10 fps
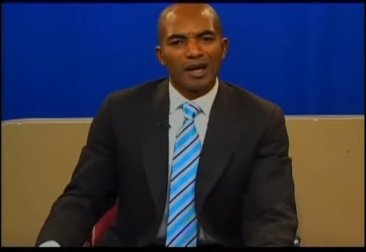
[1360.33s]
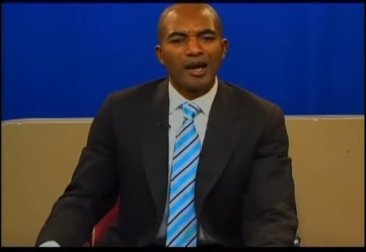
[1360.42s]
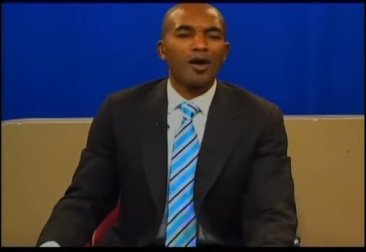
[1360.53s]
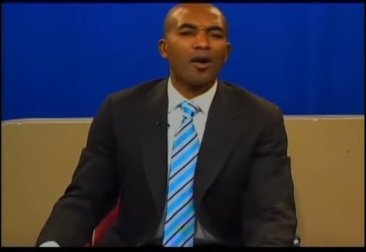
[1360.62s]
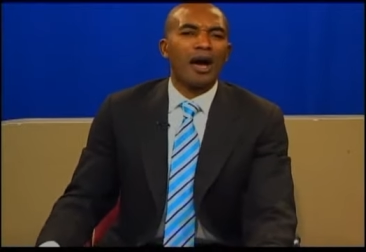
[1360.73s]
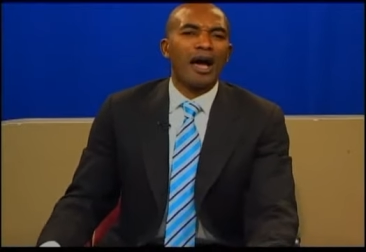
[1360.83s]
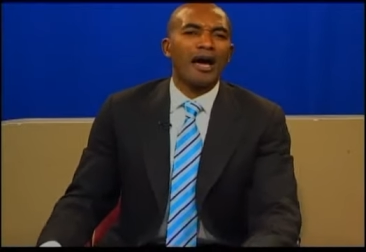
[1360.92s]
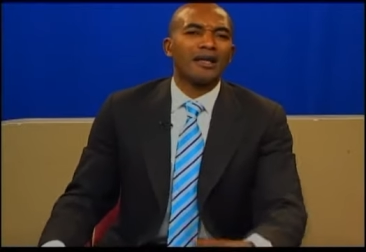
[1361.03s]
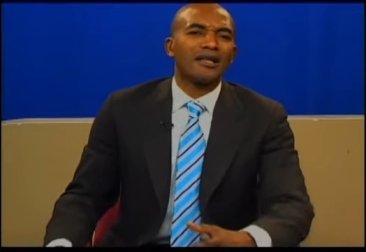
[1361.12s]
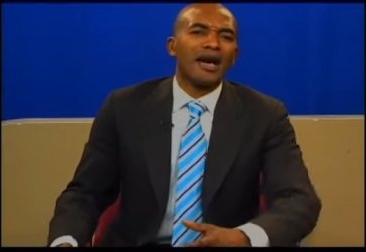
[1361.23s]
you know,
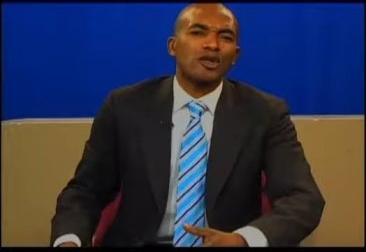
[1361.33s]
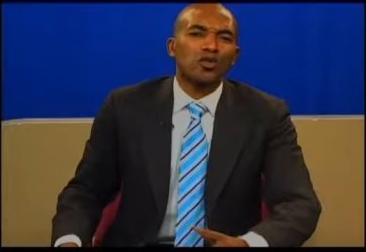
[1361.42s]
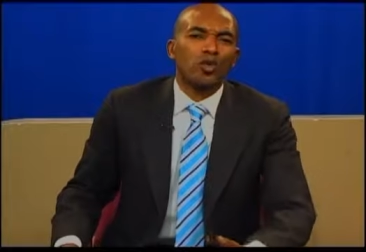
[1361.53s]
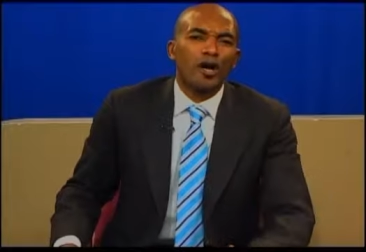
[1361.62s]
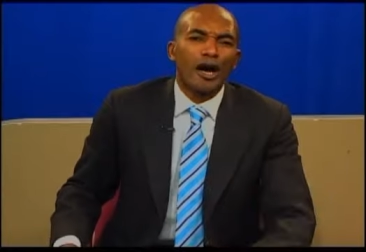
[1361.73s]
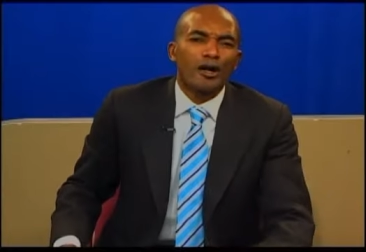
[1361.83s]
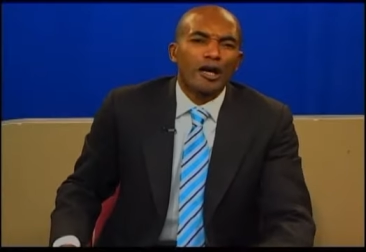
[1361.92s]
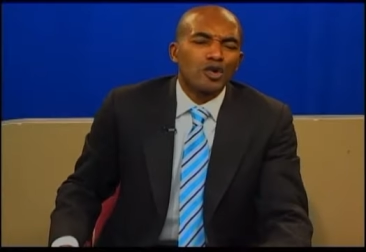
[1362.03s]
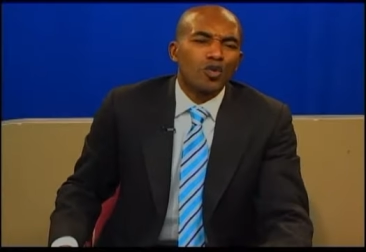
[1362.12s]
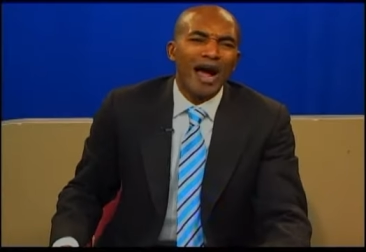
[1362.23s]
and his,
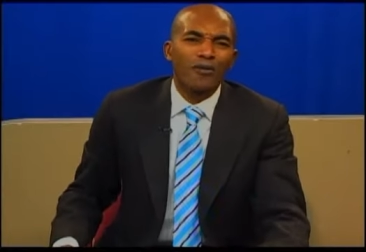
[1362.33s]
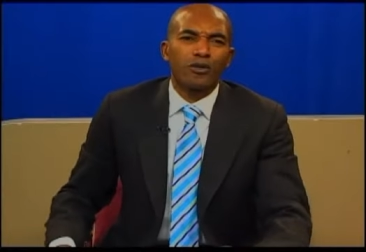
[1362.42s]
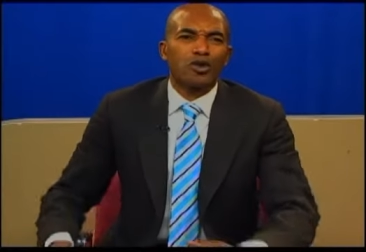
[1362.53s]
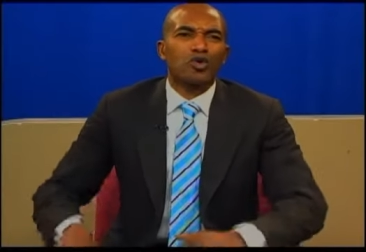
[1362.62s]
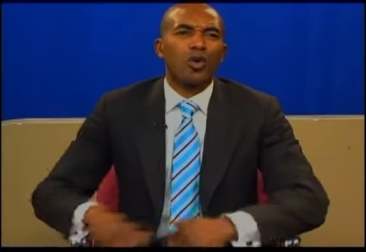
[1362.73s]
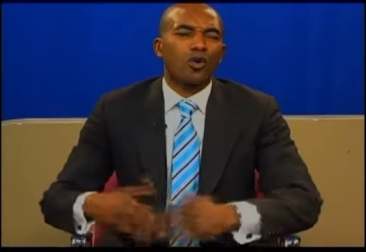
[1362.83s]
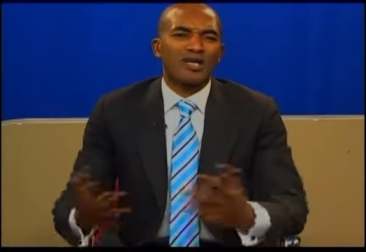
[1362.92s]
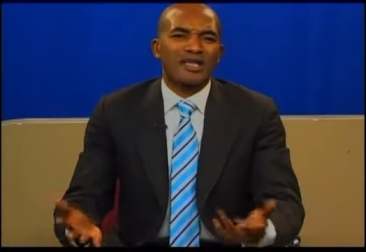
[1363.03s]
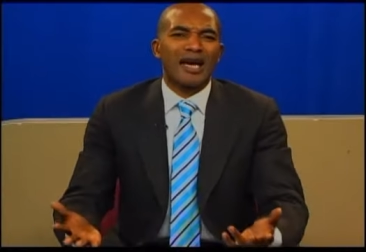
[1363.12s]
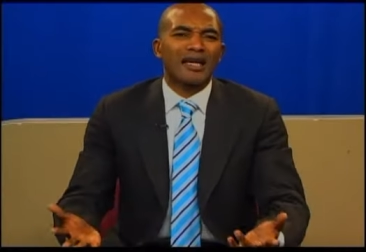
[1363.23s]
his wife was so
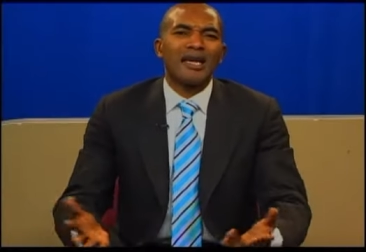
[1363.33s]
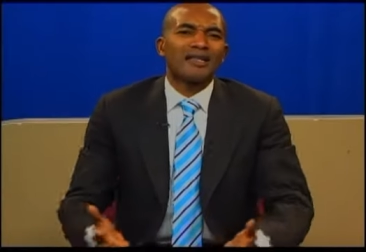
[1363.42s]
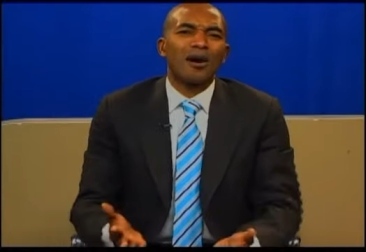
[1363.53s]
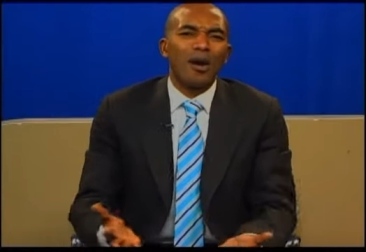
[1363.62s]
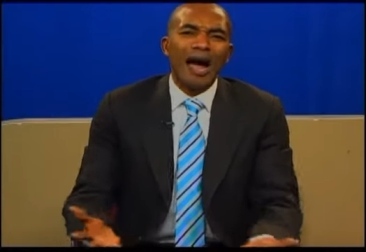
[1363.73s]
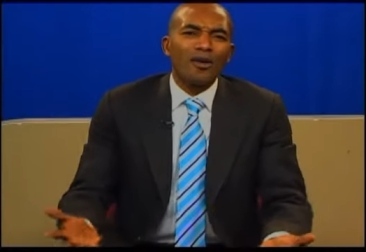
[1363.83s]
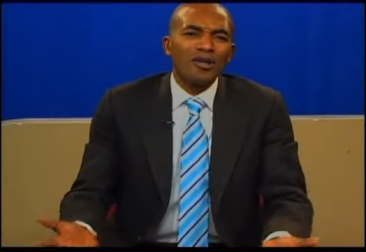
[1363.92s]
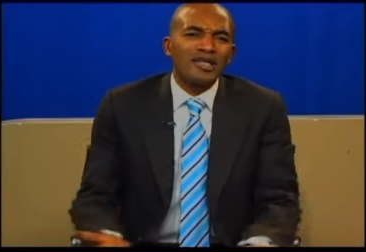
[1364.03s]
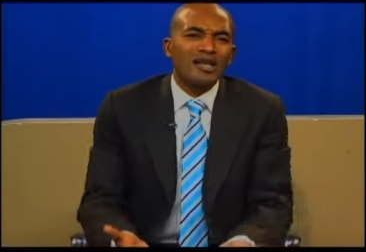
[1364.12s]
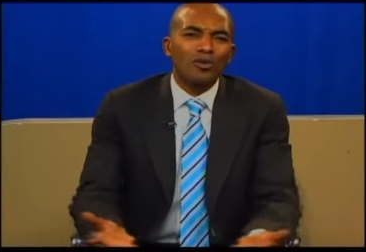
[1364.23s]
concerned that I
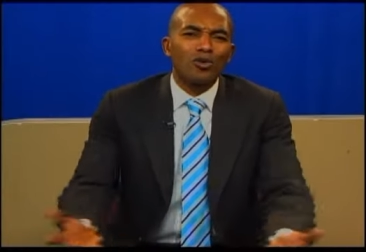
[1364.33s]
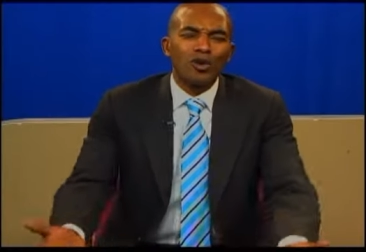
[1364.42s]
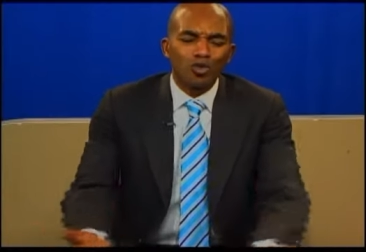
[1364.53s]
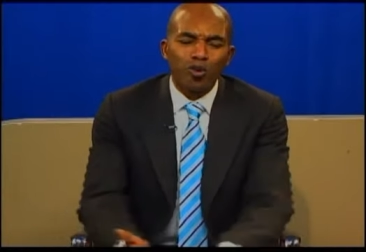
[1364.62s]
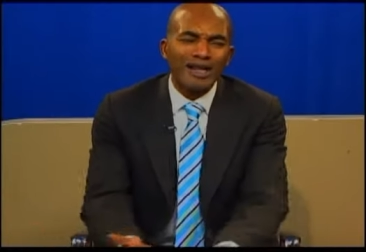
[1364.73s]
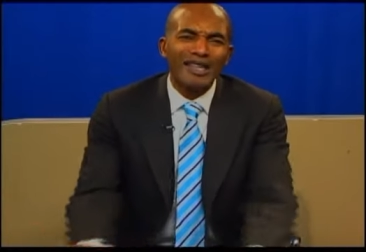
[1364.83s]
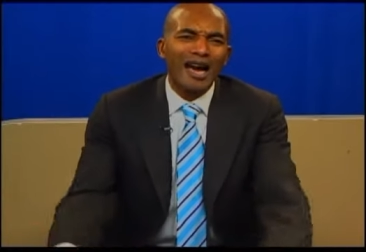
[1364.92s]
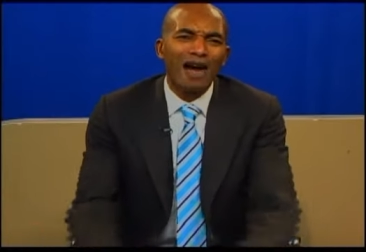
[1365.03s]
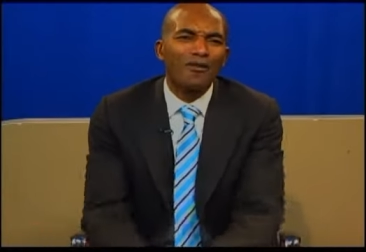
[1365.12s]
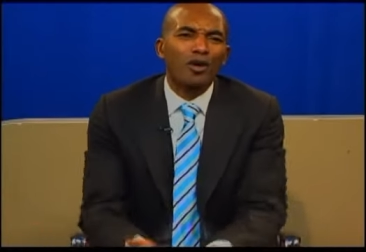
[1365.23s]
don't see what they
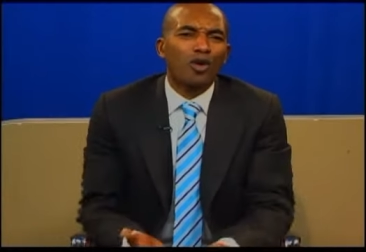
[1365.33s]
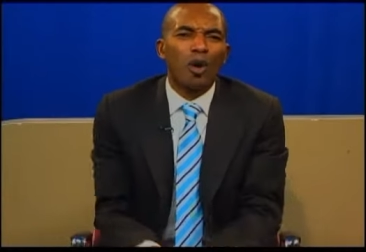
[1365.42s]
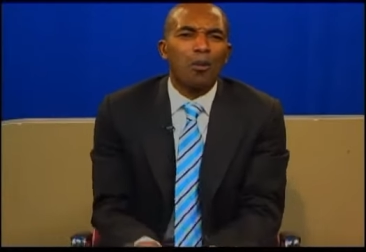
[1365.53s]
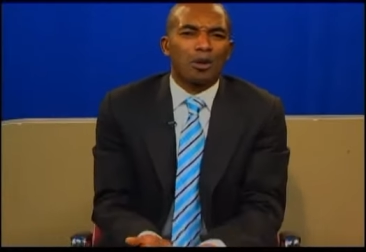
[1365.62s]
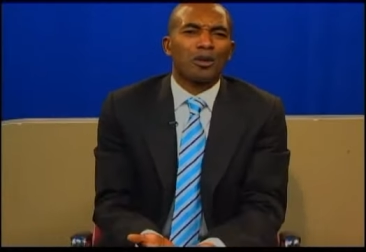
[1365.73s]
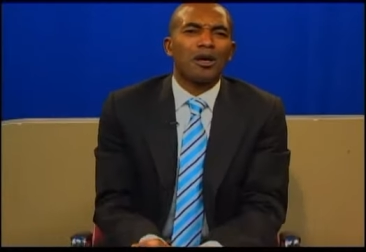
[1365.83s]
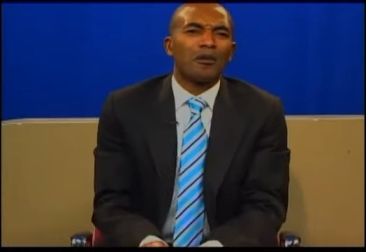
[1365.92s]
have in common.